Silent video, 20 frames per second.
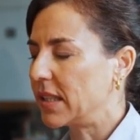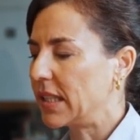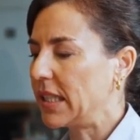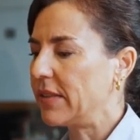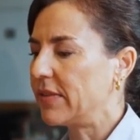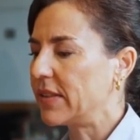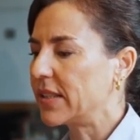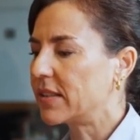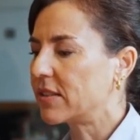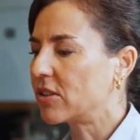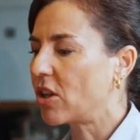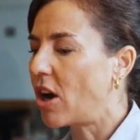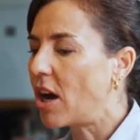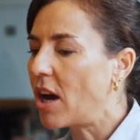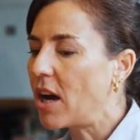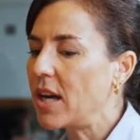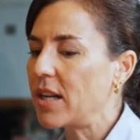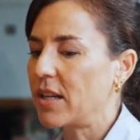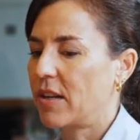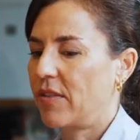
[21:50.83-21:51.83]
even
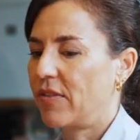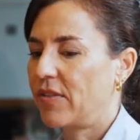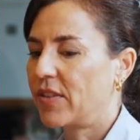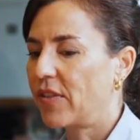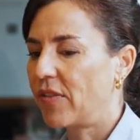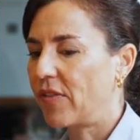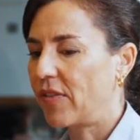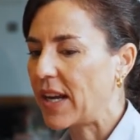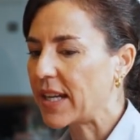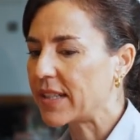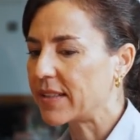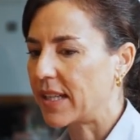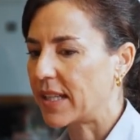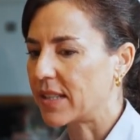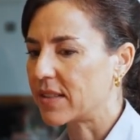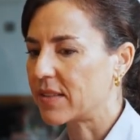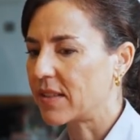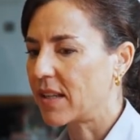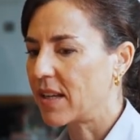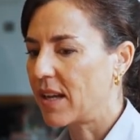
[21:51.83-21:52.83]
thought of the fact
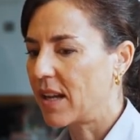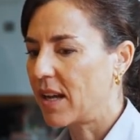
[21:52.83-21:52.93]
that